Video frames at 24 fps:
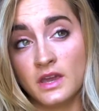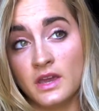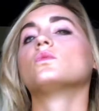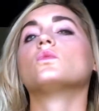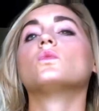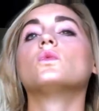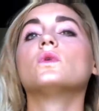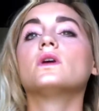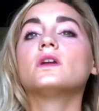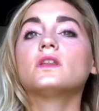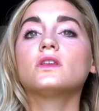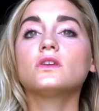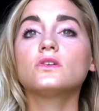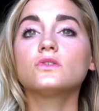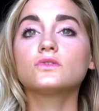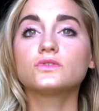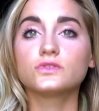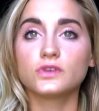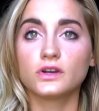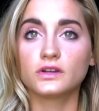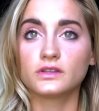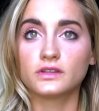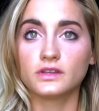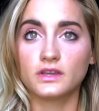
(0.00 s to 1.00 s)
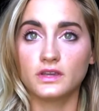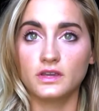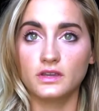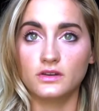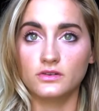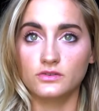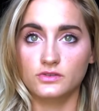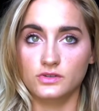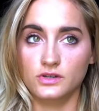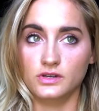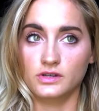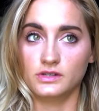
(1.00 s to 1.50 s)
When you start the
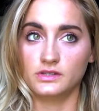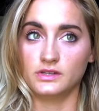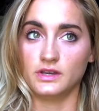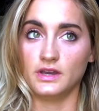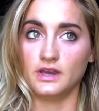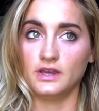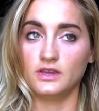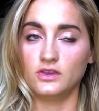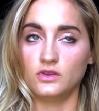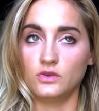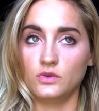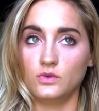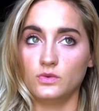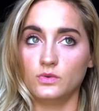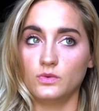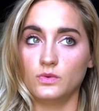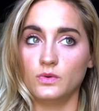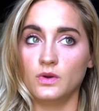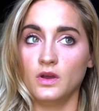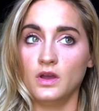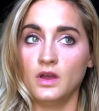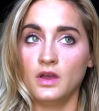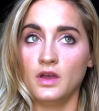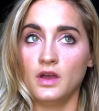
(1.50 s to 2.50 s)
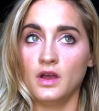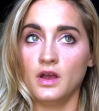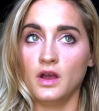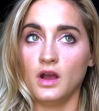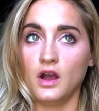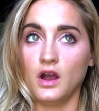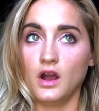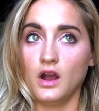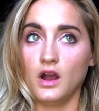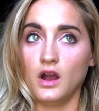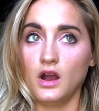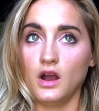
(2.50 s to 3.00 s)
ketogenic diet,
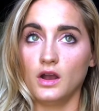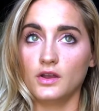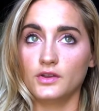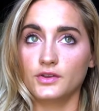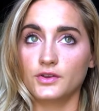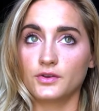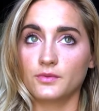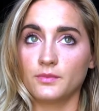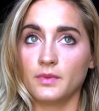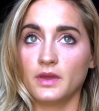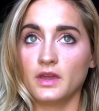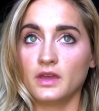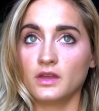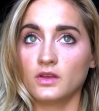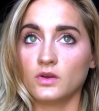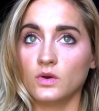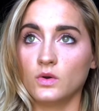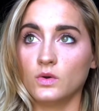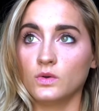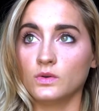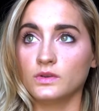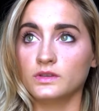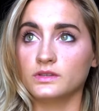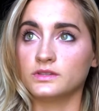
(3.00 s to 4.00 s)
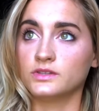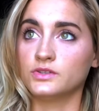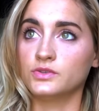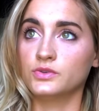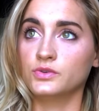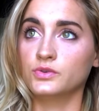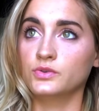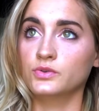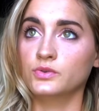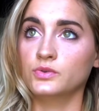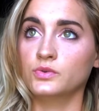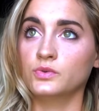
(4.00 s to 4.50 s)
your main goal is
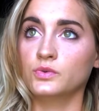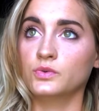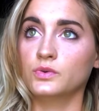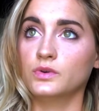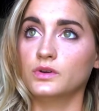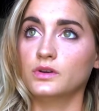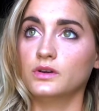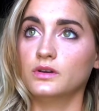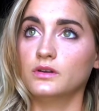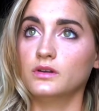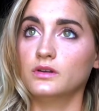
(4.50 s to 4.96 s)
to